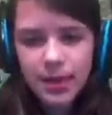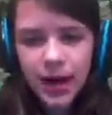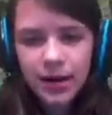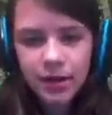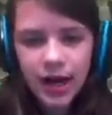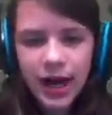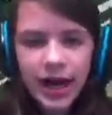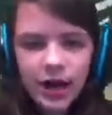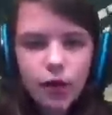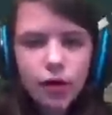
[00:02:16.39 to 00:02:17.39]
either
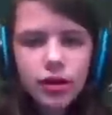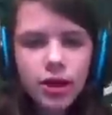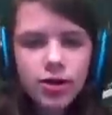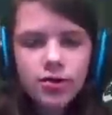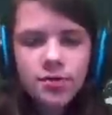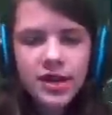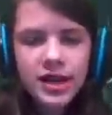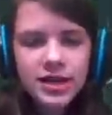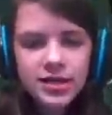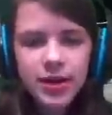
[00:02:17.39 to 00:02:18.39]
high or low,
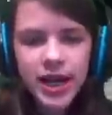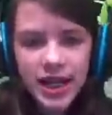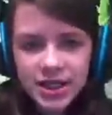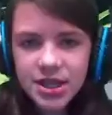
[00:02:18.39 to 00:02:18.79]
because when it hits the